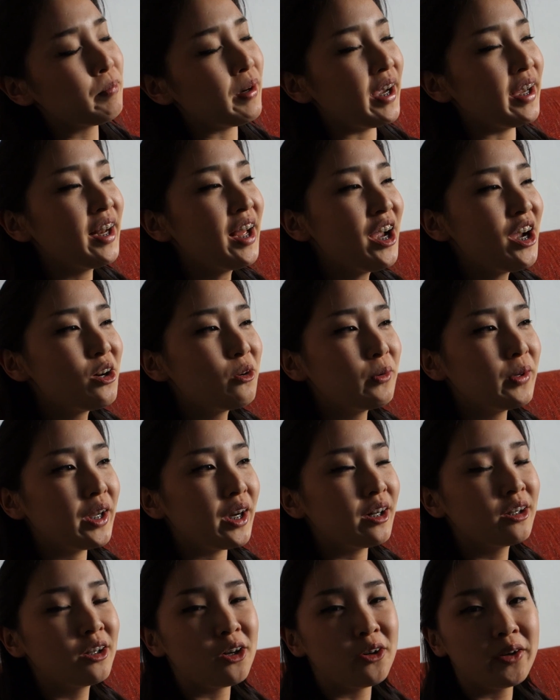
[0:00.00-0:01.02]
but we
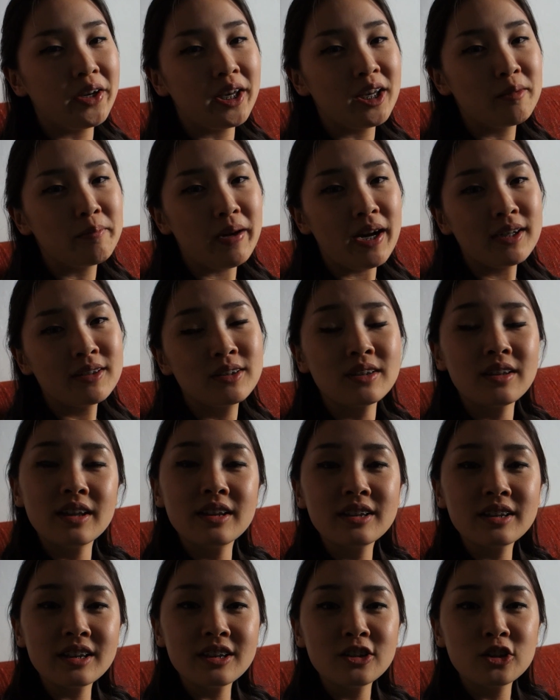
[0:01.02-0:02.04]
are going back to
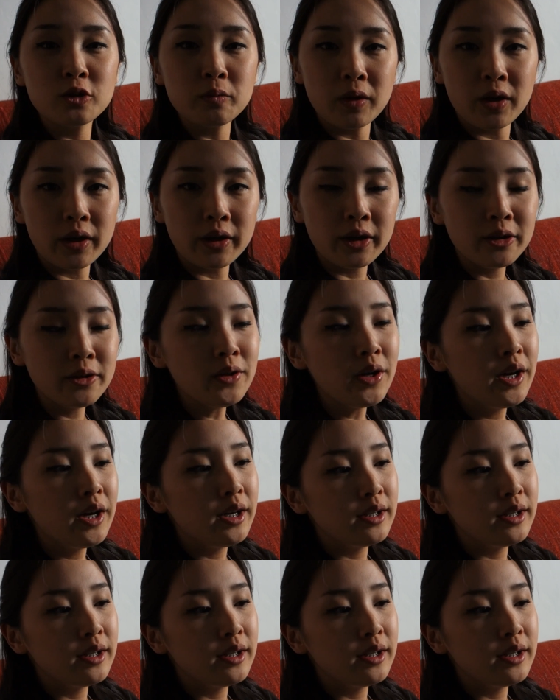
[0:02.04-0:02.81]
London tomorrow.